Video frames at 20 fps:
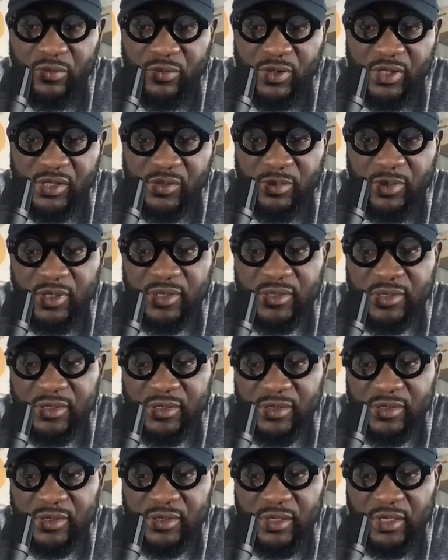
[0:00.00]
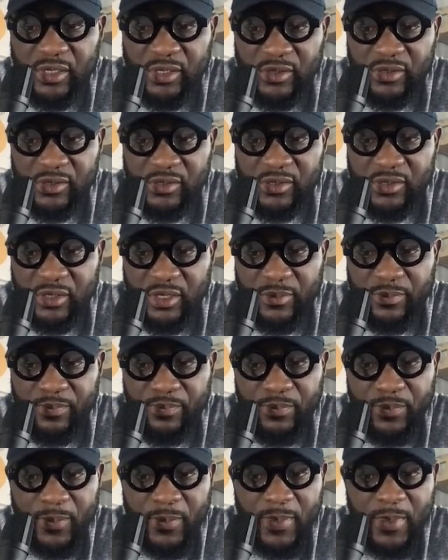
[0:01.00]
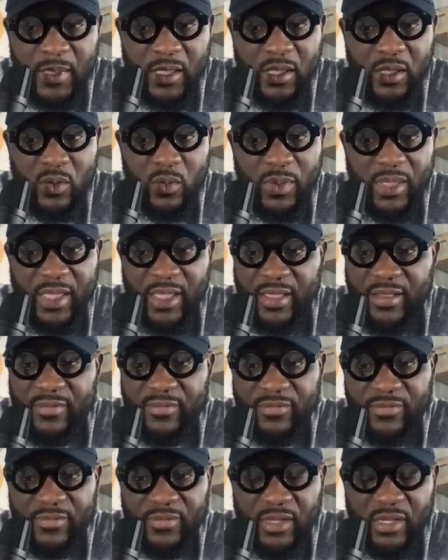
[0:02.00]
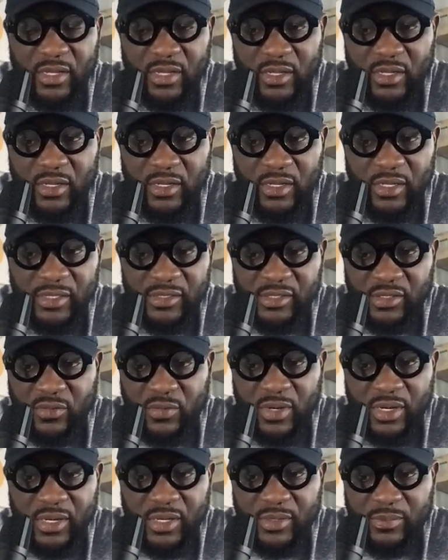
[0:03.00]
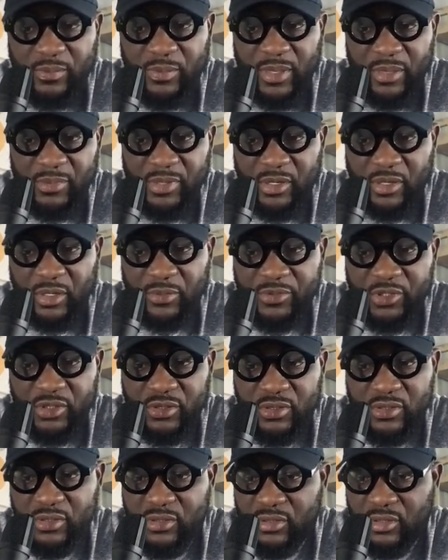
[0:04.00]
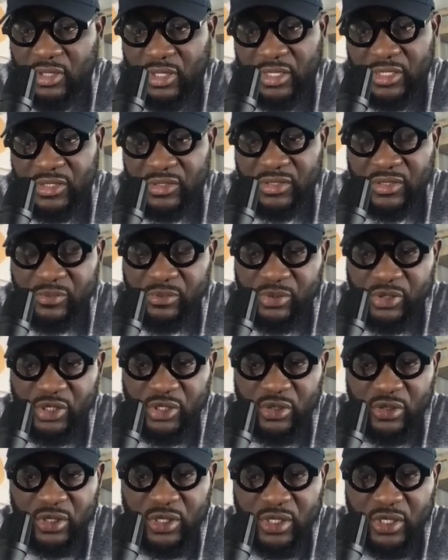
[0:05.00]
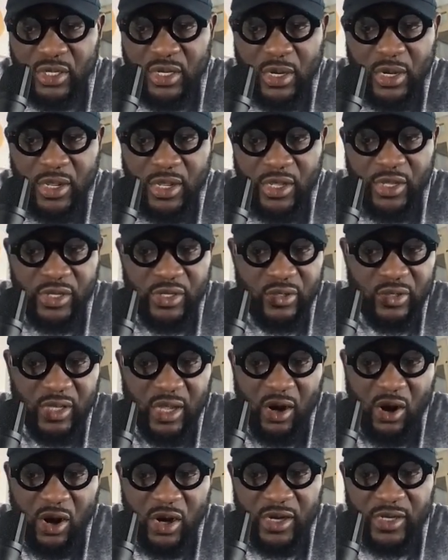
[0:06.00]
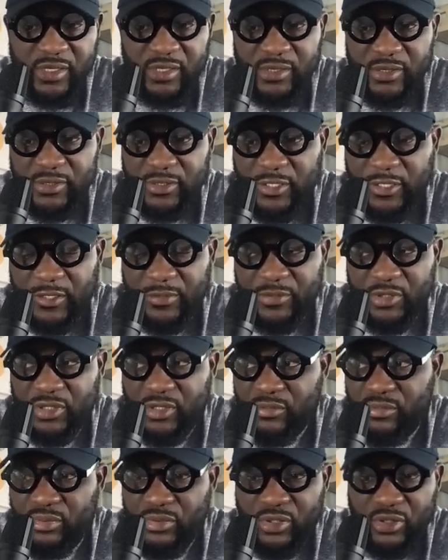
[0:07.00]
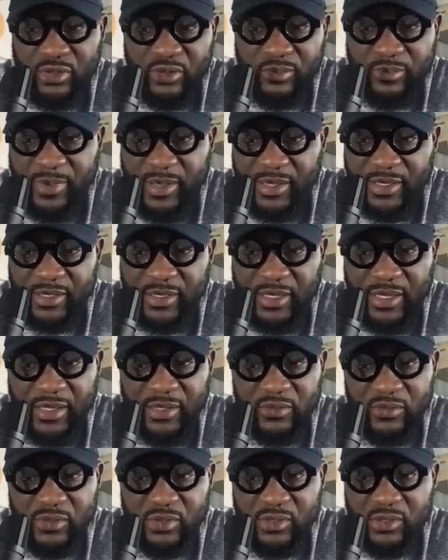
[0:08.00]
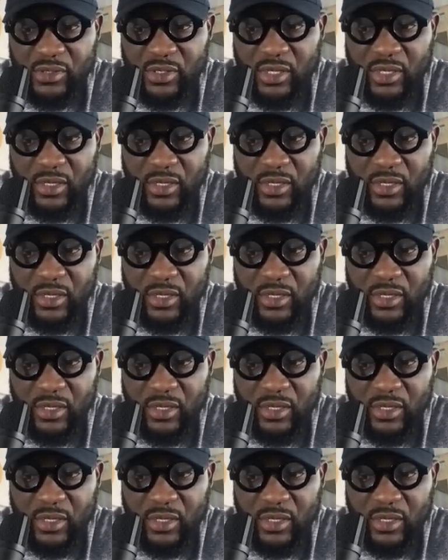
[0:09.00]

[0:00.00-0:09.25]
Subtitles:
dispatches it to them. We have integrated payment options. You can put your card. You can put your bank account.